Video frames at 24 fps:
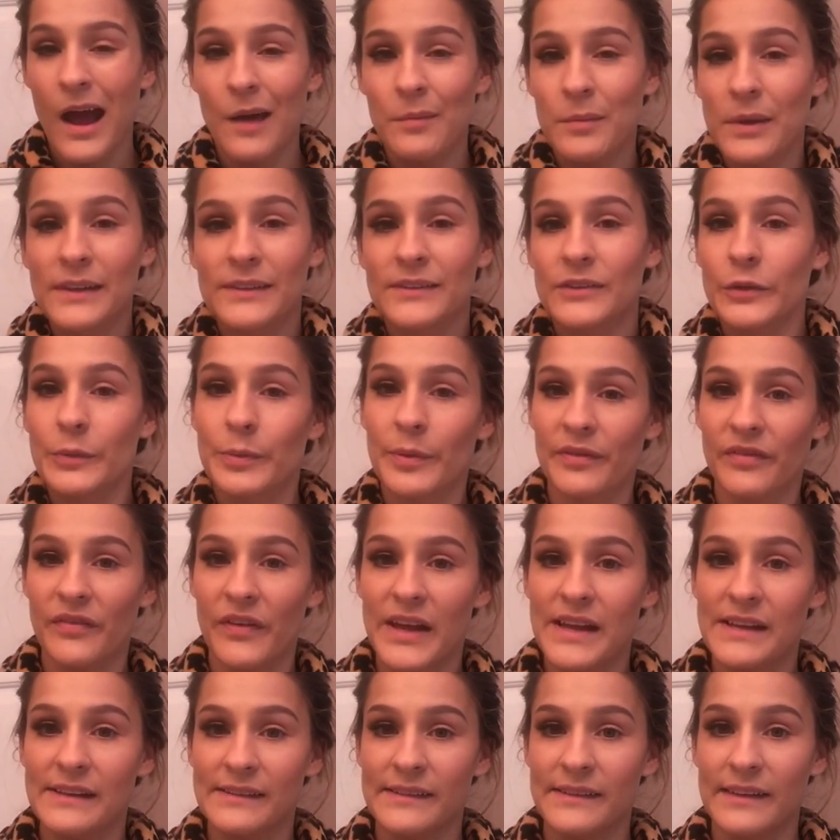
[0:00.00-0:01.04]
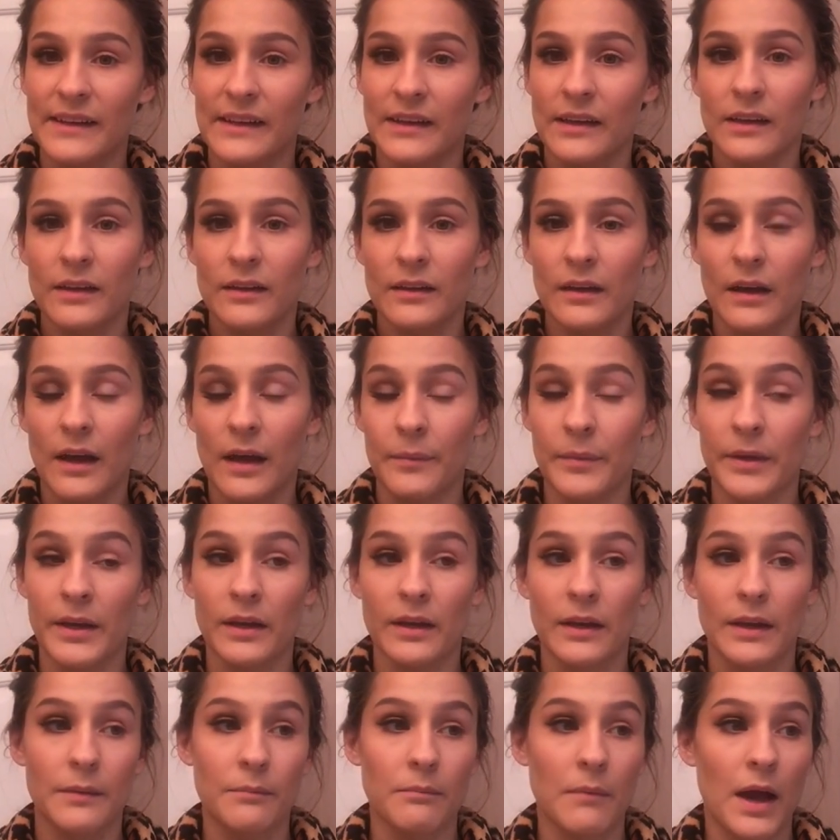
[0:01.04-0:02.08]
not super fancy. I mean,
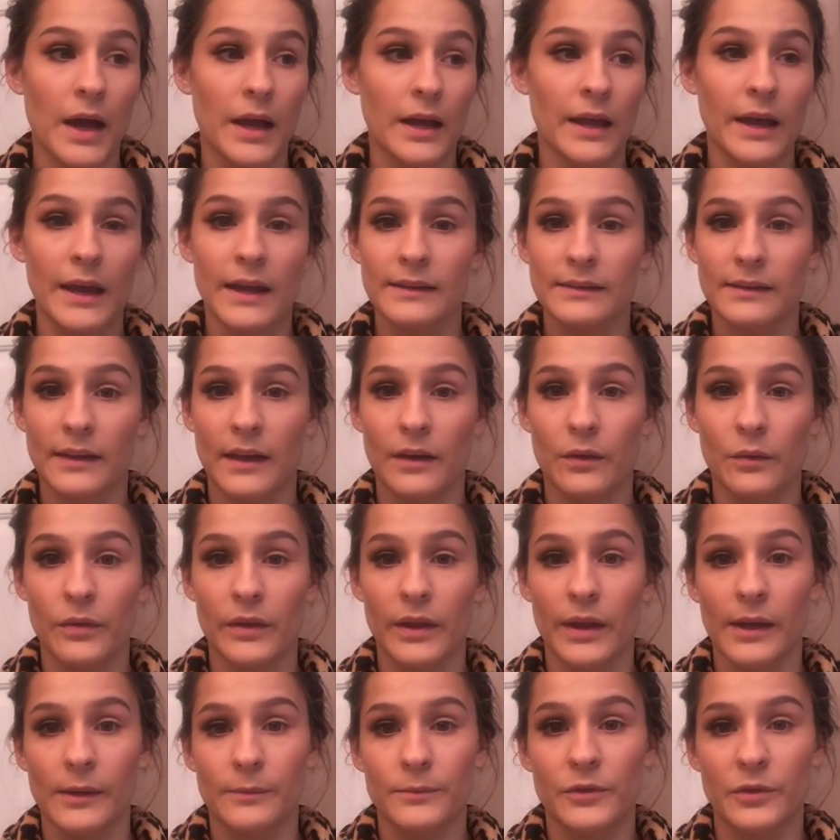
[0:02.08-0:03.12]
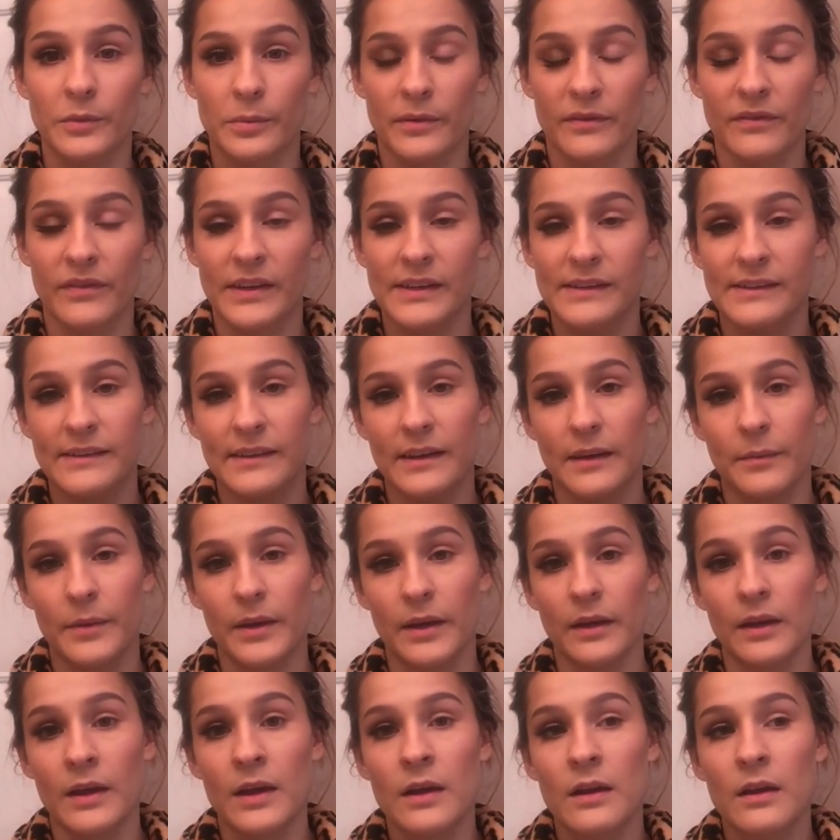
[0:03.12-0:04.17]
in my case, I don't think I'm super fancy. I
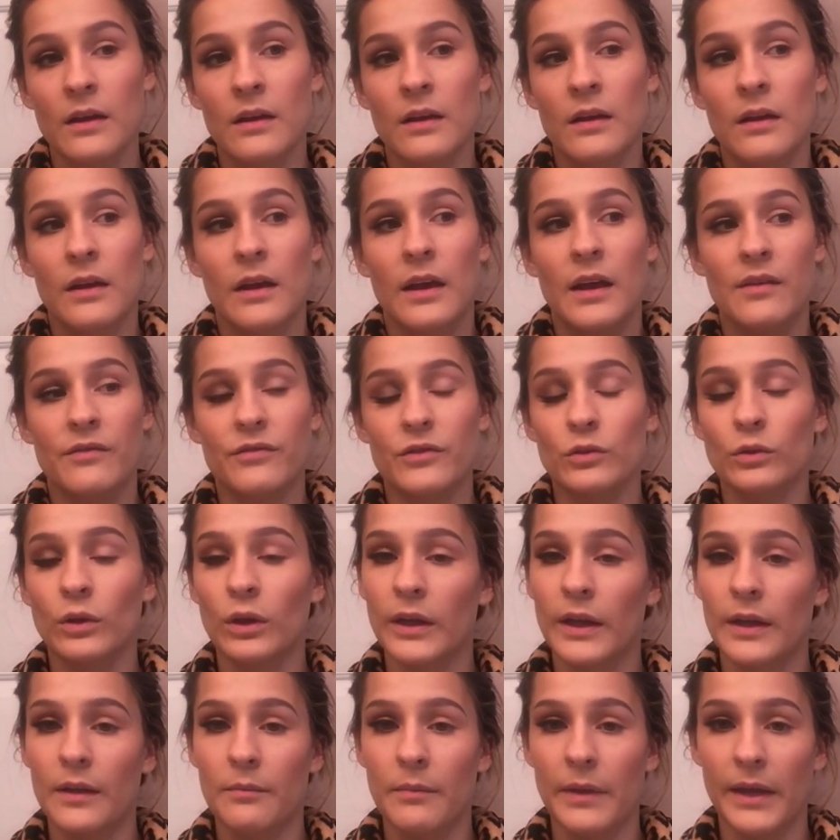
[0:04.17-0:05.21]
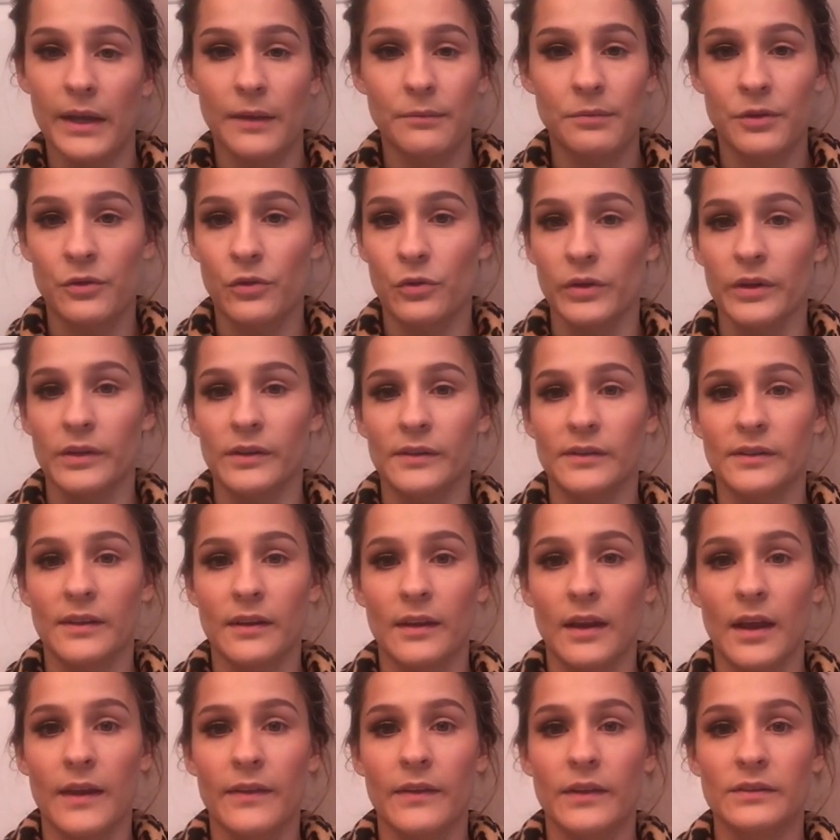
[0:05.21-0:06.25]
mean, if you look at makeup tutorials
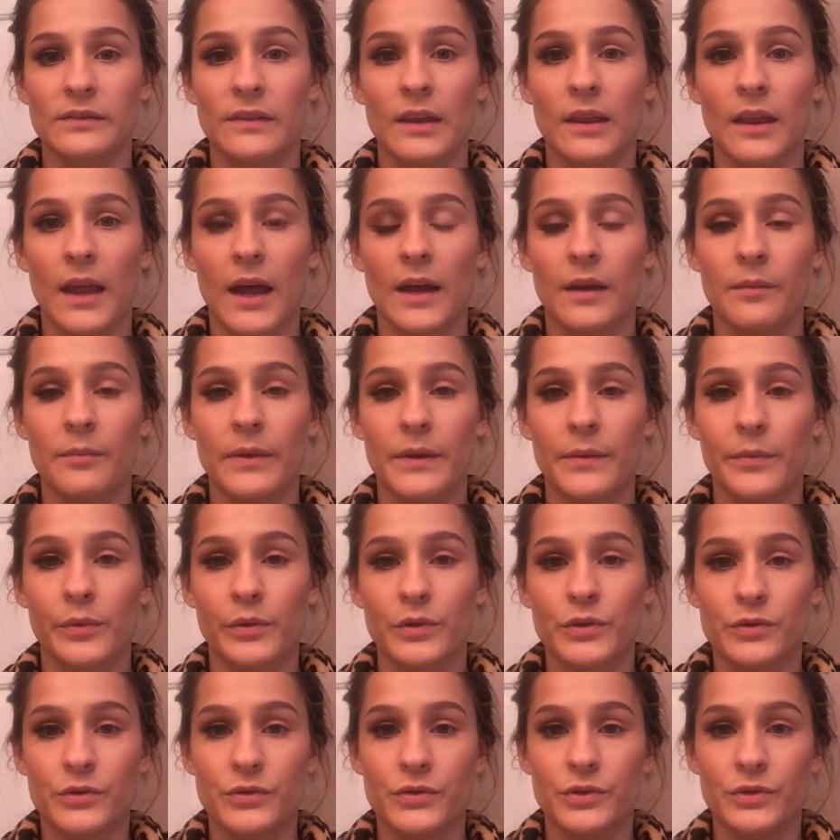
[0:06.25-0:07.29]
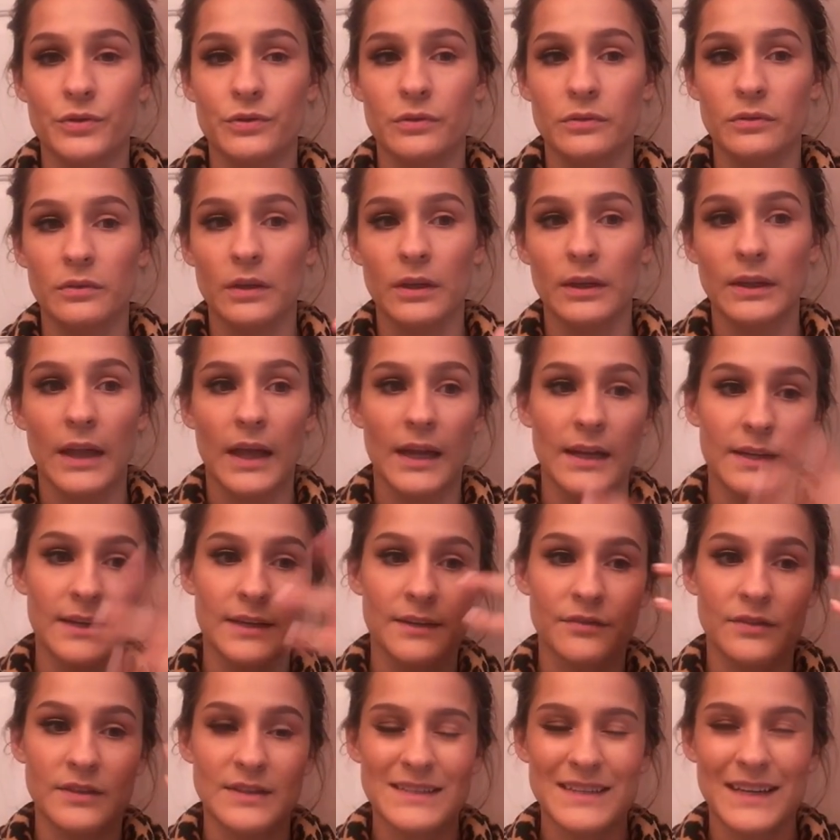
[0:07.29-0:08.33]
online, there's a lot of people who do a lot of
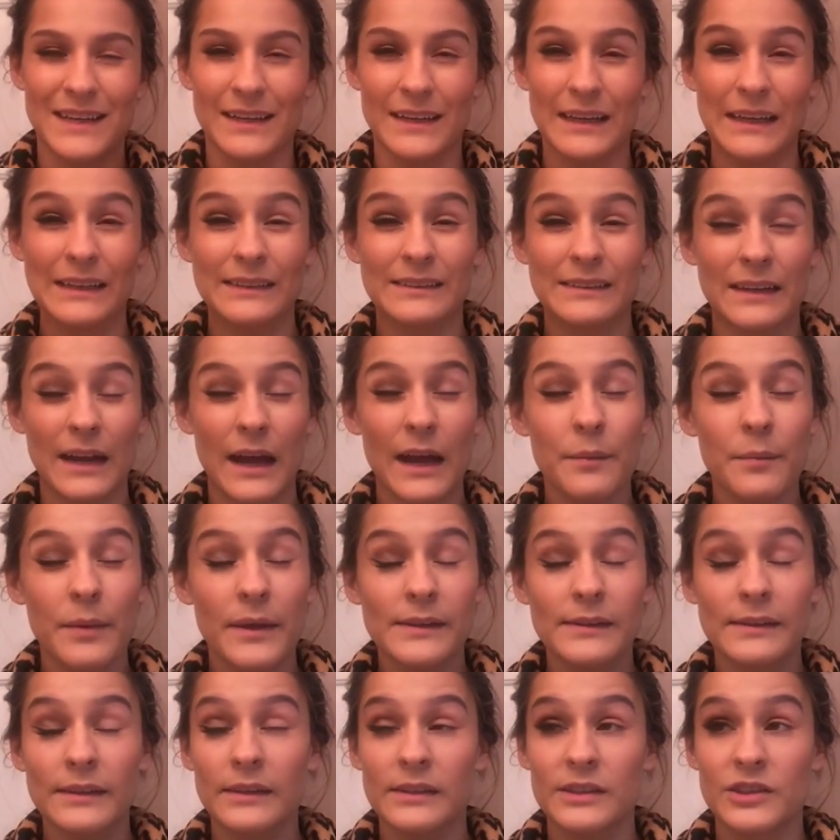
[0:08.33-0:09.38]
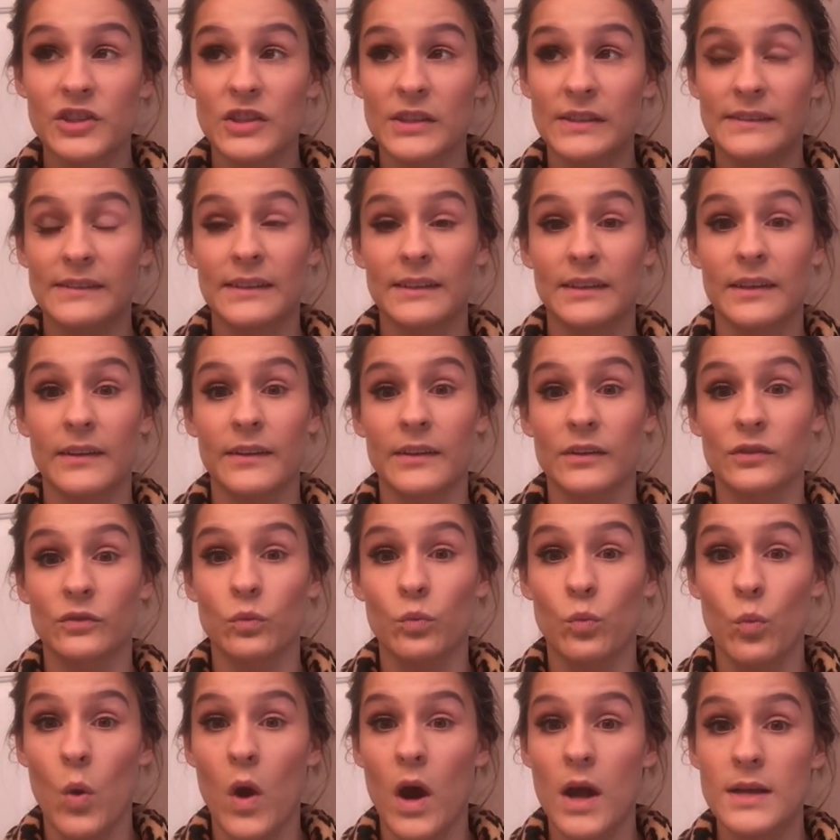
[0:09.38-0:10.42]
different techniques, and I basically just stick to this
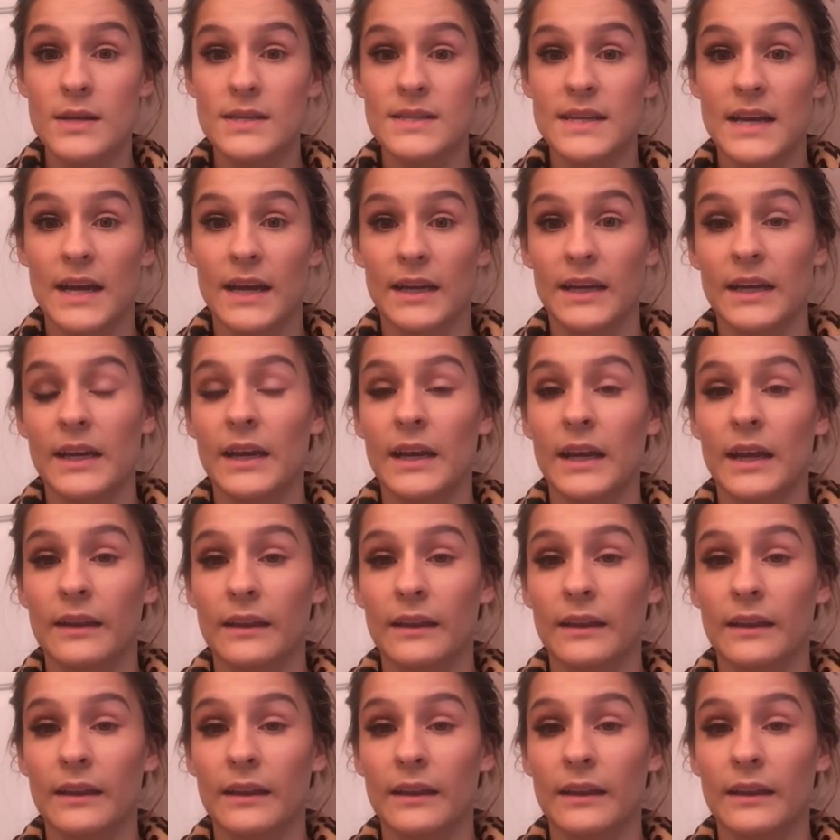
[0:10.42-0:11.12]
one technique